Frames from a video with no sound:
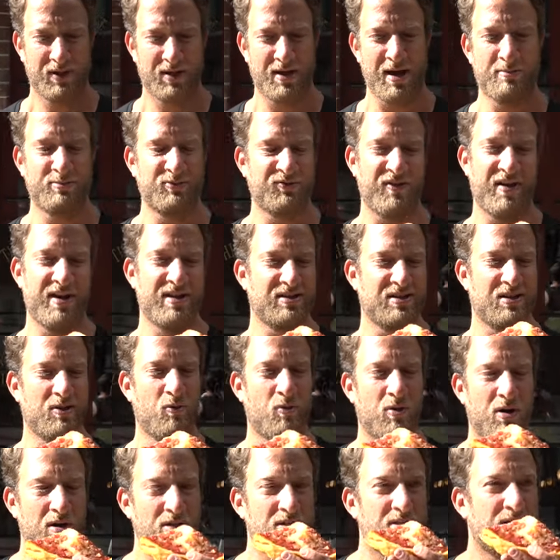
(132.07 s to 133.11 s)
Cubs fans are
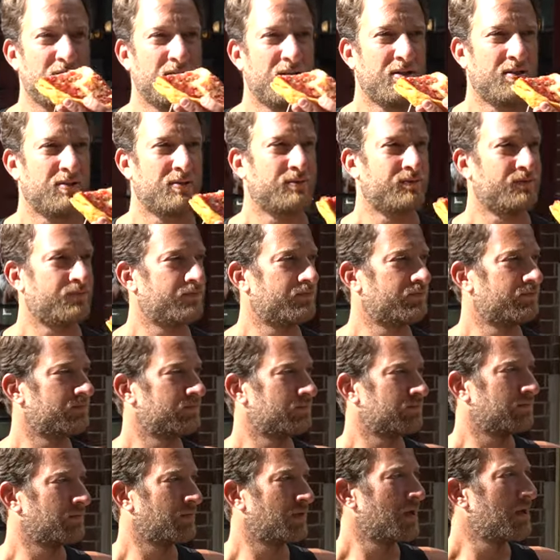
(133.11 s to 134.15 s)
the worst.
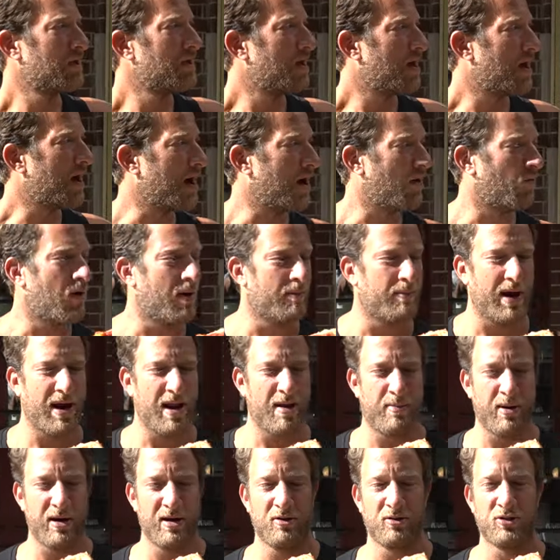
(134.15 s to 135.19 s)
One bite,
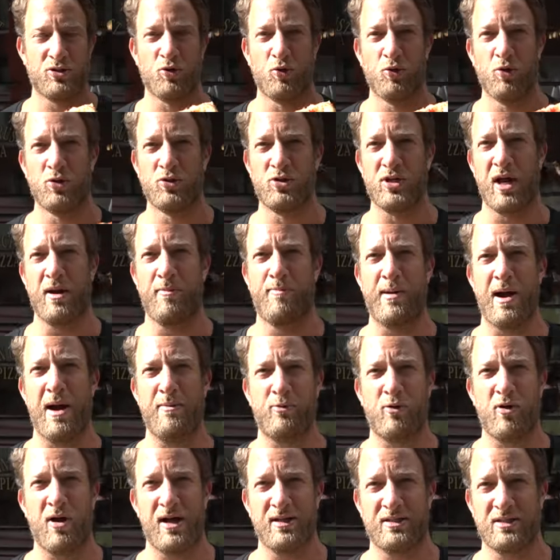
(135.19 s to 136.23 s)
everybody knows the rules. You got a
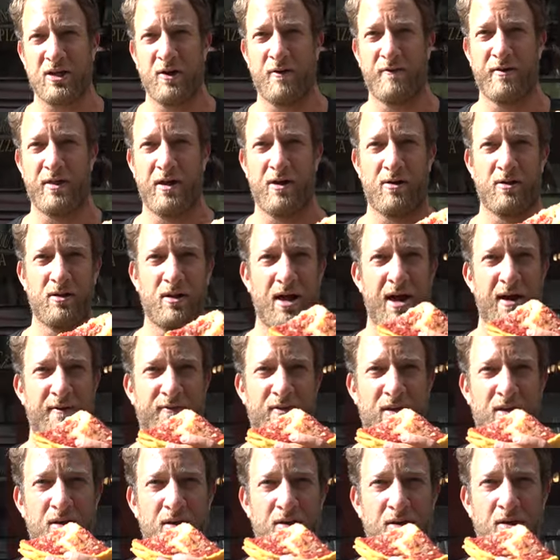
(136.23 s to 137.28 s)
paparazzi over there on the left.